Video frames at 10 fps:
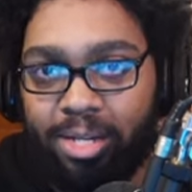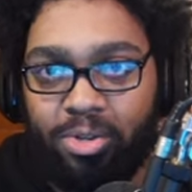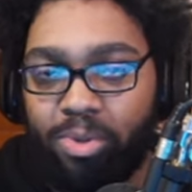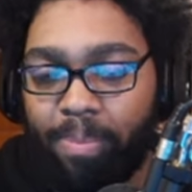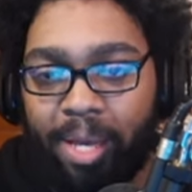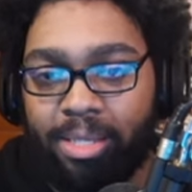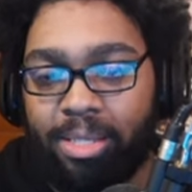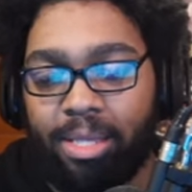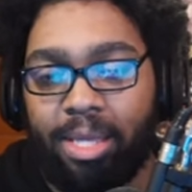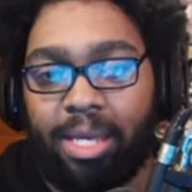to do the
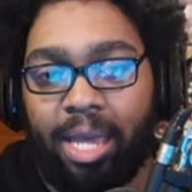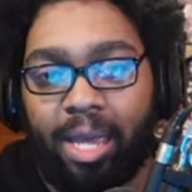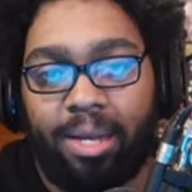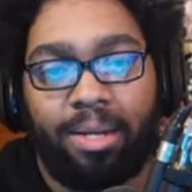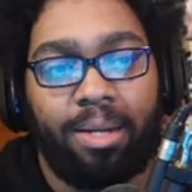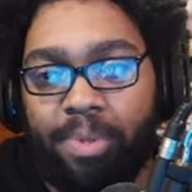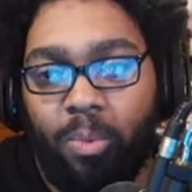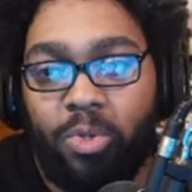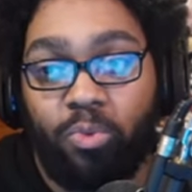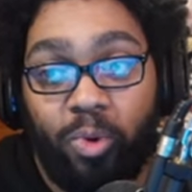best that they can.
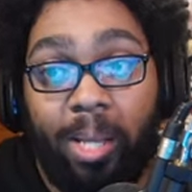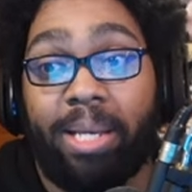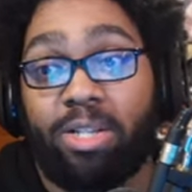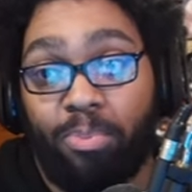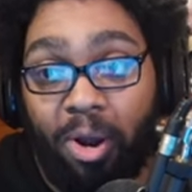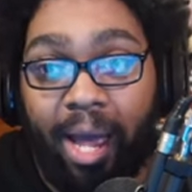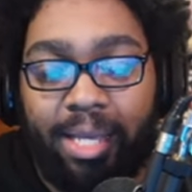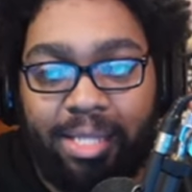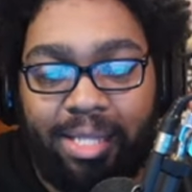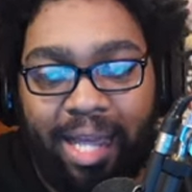Was really
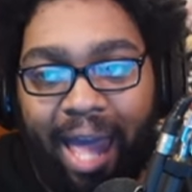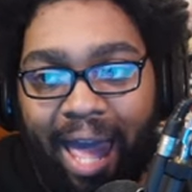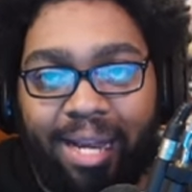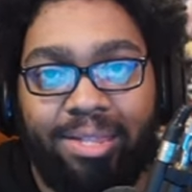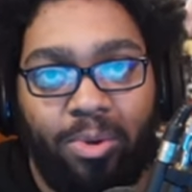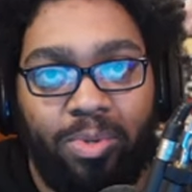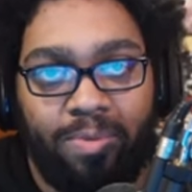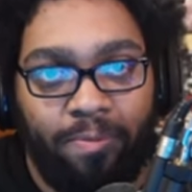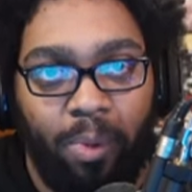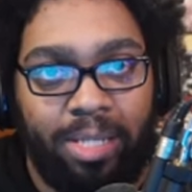surprised that they added
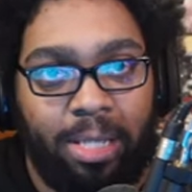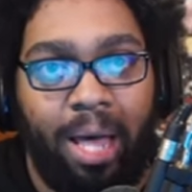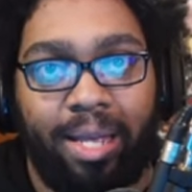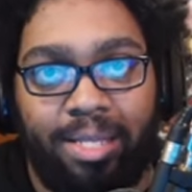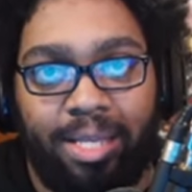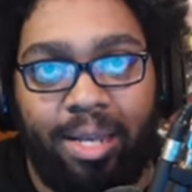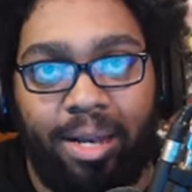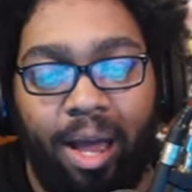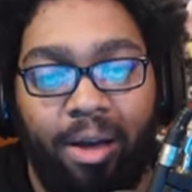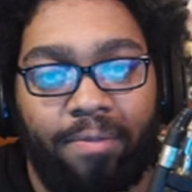those voice lines
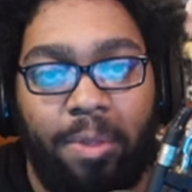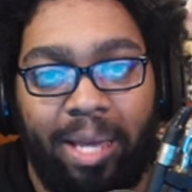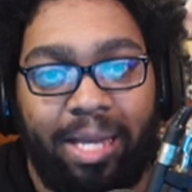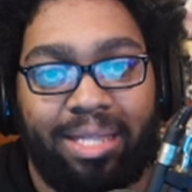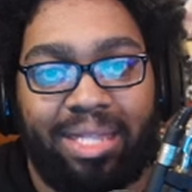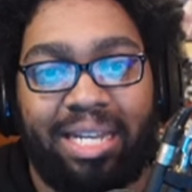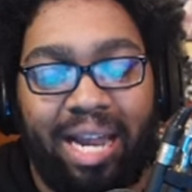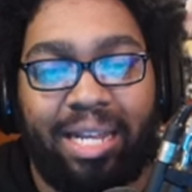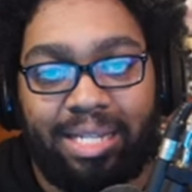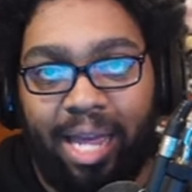in of, like, the
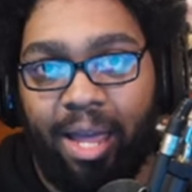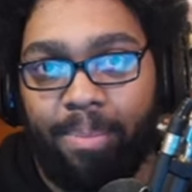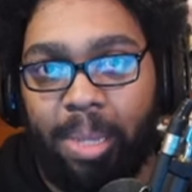nighttime